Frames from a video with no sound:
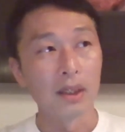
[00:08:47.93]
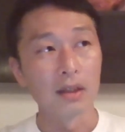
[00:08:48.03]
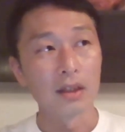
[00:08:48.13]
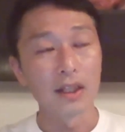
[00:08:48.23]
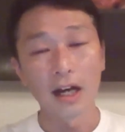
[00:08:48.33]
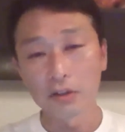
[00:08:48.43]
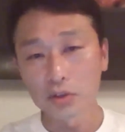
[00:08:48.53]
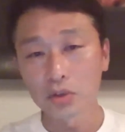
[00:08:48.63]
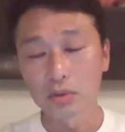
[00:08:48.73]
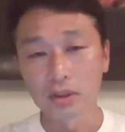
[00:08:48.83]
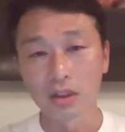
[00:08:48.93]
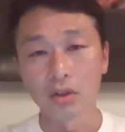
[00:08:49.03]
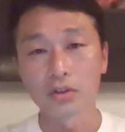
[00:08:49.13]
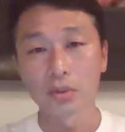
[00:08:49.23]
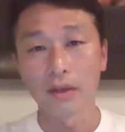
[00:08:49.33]
But the household can
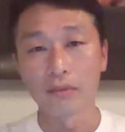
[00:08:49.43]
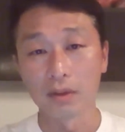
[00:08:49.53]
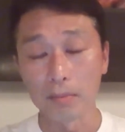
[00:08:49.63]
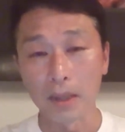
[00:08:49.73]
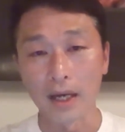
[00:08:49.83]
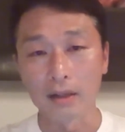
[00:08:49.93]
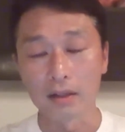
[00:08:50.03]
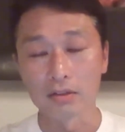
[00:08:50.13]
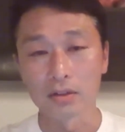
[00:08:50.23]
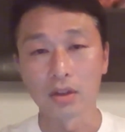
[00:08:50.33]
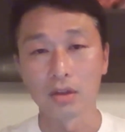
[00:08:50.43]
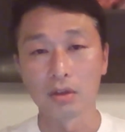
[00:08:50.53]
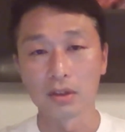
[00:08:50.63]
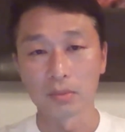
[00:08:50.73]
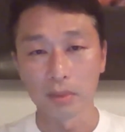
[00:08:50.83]
also have an impact. And so
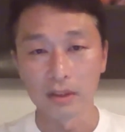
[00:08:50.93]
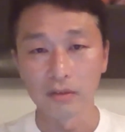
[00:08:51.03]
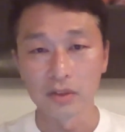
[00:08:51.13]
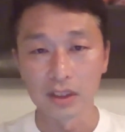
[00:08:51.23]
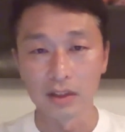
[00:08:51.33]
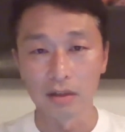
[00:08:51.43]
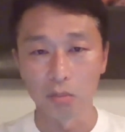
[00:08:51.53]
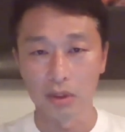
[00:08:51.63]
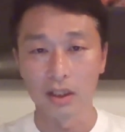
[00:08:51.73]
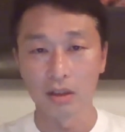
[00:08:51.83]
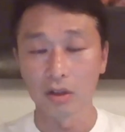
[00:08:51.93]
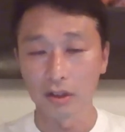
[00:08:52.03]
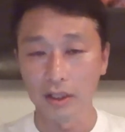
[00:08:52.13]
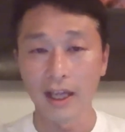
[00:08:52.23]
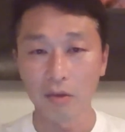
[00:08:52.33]
as many have seen what they call
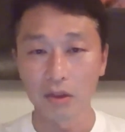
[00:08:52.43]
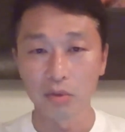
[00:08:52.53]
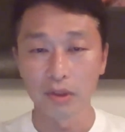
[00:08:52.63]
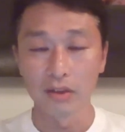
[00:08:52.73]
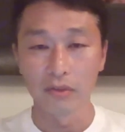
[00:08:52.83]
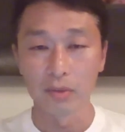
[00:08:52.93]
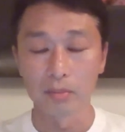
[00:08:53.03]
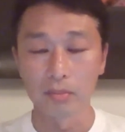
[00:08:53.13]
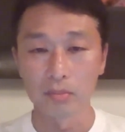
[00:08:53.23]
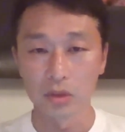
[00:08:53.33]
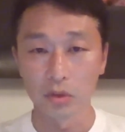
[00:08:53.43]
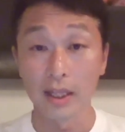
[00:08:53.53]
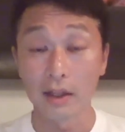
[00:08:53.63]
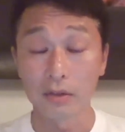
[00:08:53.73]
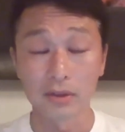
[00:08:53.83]
the carry trade from
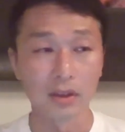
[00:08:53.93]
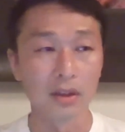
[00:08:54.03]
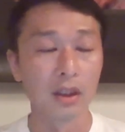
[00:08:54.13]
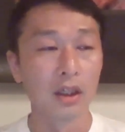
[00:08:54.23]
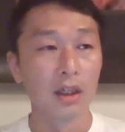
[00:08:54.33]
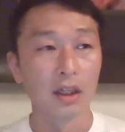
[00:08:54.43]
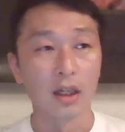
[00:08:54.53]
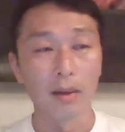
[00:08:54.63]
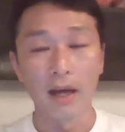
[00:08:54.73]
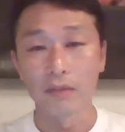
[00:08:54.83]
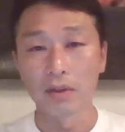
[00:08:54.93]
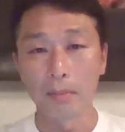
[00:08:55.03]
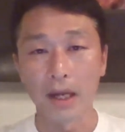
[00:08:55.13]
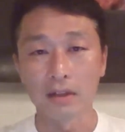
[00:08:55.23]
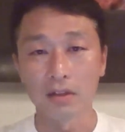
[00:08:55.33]
2000, having an
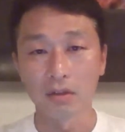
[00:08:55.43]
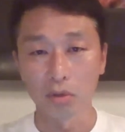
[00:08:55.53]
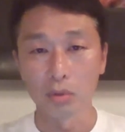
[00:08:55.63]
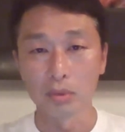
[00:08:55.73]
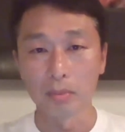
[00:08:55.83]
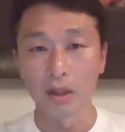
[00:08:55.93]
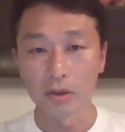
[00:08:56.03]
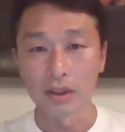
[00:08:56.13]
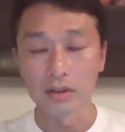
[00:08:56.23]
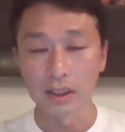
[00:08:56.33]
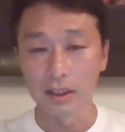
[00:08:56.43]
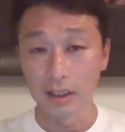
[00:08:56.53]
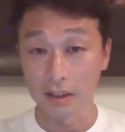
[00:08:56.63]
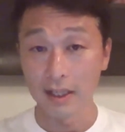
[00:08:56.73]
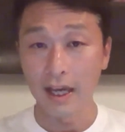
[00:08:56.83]
impact on global markets
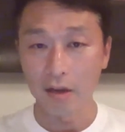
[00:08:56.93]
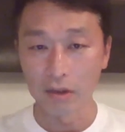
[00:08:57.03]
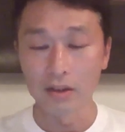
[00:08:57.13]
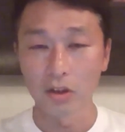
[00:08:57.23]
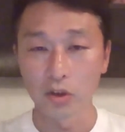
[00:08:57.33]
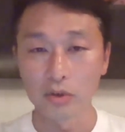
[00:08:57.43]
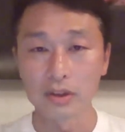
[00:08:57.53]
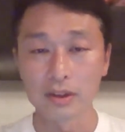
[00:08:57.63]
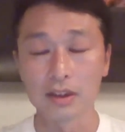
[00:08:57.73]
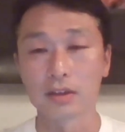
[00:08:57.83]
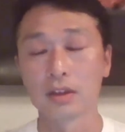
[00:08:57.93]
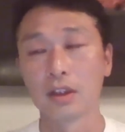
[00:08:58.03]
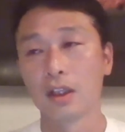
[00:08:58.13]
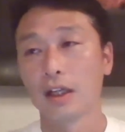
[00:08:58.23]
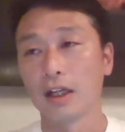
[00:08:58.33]
and carry currencies.
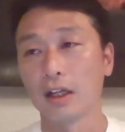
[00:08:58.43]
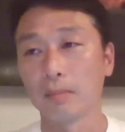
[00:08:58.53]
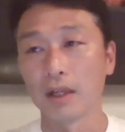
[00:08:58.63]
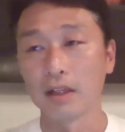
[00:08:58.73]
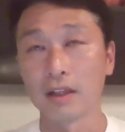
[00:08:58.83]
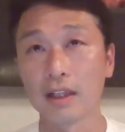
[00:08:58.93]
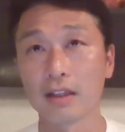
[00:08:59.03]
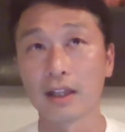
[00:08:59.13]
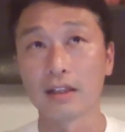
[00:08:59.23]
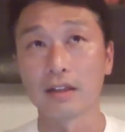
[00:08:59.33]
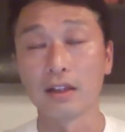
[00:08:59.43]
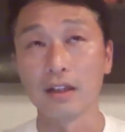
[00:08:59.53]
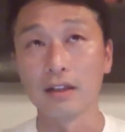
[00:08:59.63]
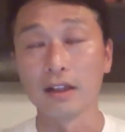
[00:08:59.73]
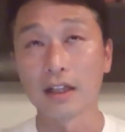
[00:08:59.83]
I think that
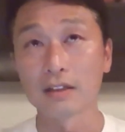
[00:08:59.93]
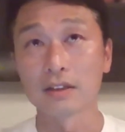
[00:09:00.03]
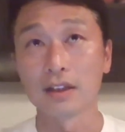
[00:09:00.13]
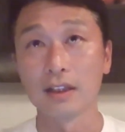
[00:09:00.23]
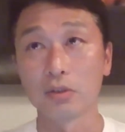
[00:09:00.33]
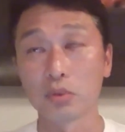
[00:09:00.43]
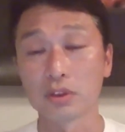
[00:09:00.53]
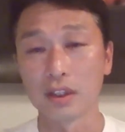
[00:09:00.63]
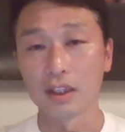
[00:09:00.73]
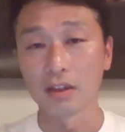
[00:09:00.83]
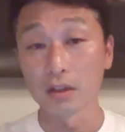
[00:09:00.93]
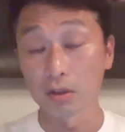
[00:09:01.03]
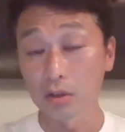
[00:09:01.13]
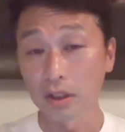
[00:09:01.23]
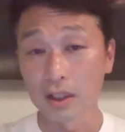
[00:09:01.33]
the next interesting
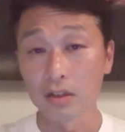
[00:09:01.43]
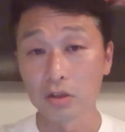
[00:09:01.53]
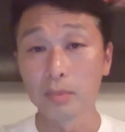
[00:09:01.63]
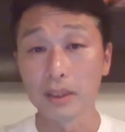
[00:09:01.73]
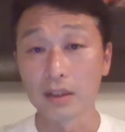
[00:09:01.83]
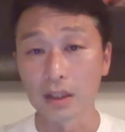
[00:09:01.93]
thing could